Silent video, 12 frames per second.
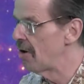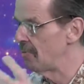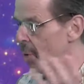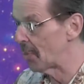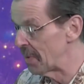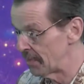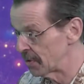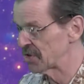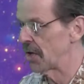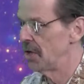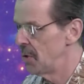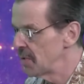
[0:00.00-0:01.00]
more people
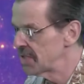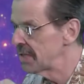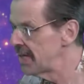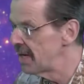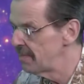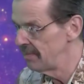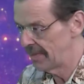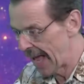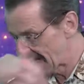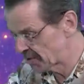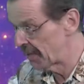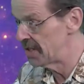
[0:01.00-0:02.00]
start using them, the
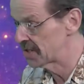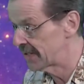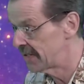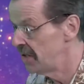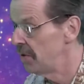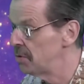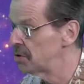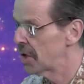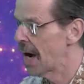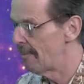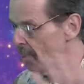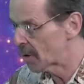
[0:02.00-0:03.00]
accident rates continue to
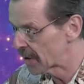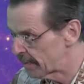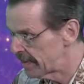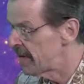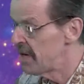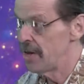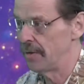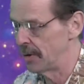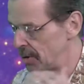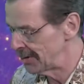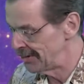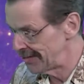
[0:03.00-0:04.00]
drop,
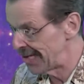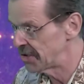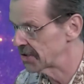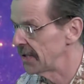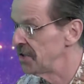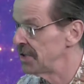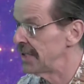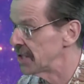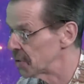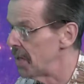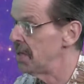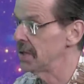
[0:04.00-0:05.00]
the legislation gets
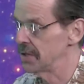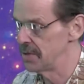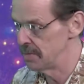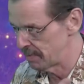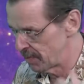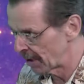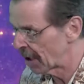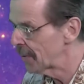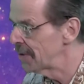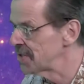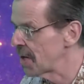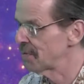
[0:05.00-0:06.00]
written to
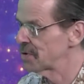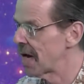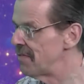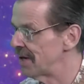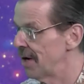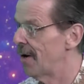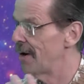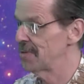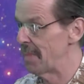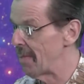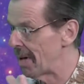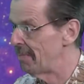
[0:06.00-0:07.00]
encourage self-driving cars,
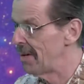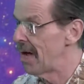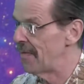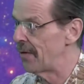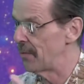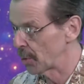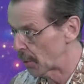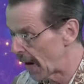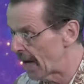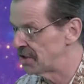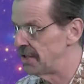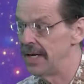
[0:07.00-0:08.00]
blah, blah, blah, and they'll
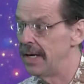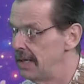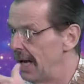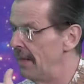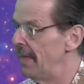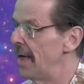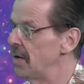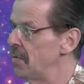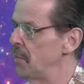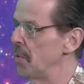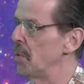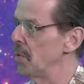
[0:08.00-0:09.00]
gradually, and then
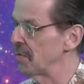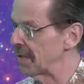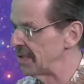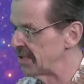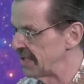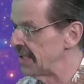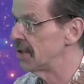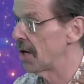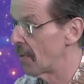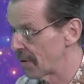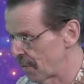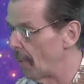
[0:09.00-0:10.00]
we will have conceded our
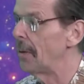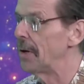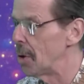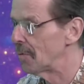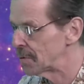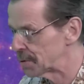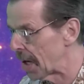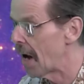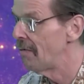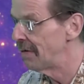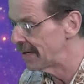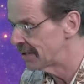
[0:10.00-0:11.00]
authority over
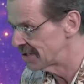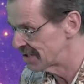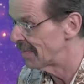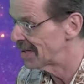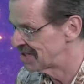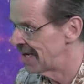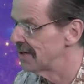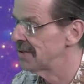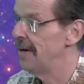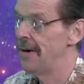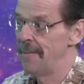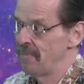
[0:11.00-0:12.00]
driving to some extent,
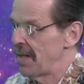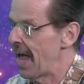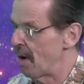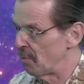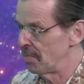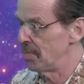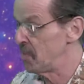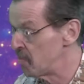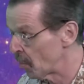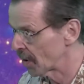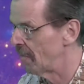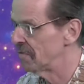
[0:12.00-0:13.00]
and we'll be
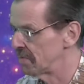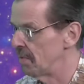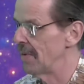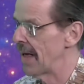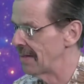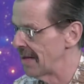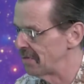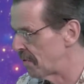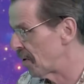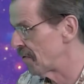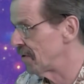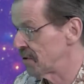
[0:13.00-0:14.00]
more comfortable with that level of
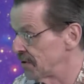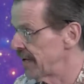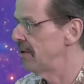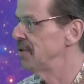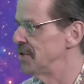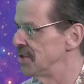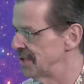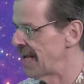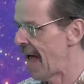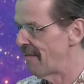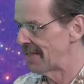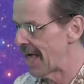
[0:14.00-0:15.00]
artificial intelligence,
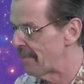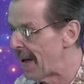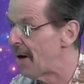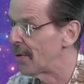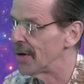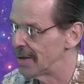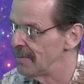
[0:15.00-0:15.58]
having that power.